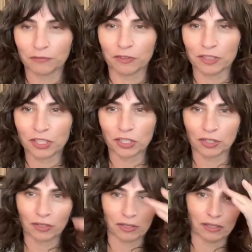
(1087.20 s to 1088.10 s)
full
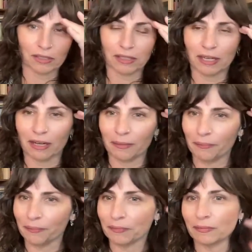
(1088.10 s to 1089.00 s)
circle.
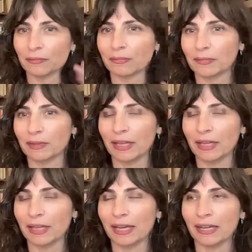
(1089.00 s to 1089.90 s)

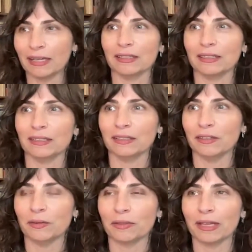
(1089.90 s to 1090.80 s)
They,
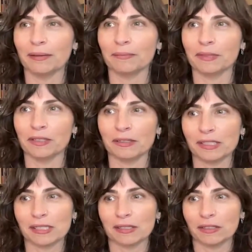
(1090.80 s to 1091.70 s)
there
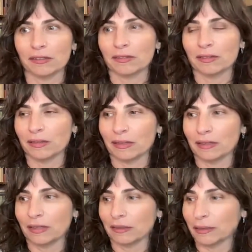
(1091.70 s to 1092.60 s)

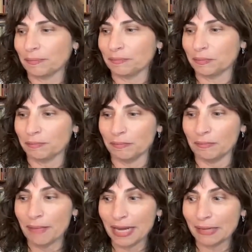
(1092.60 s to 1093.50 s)
are
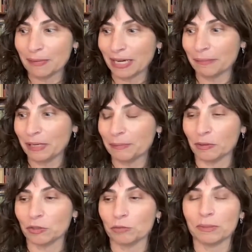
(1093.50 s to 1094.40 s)
many, many
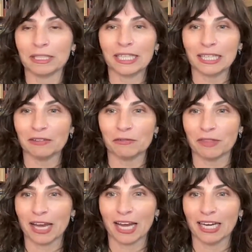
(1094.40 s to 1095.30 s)
people who believe
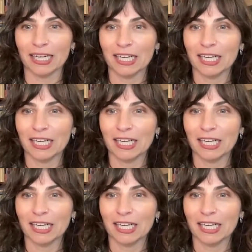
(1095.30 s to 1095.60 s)
that